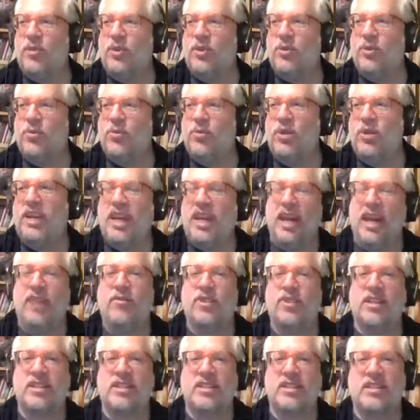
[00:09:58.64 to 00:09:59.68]
we
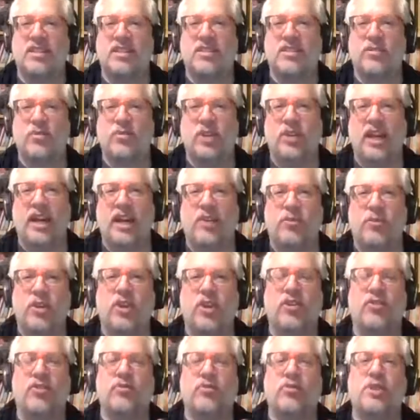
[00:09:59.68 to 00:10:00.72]

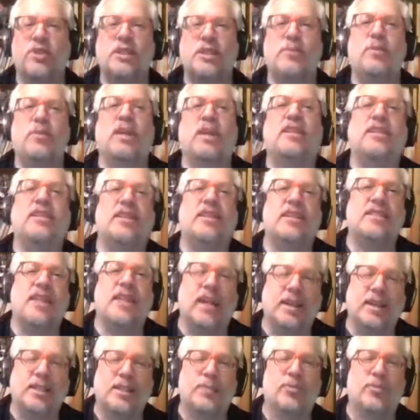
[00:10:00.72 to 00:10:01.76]
are respected as
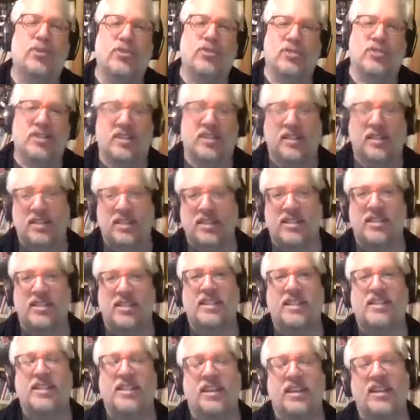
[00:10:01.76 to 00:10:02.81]
experts, at least
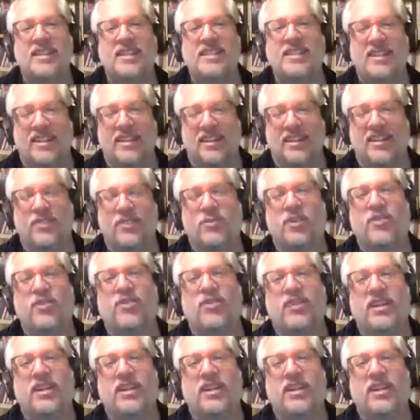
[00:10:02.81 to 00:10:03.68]
that's the idea. We are all in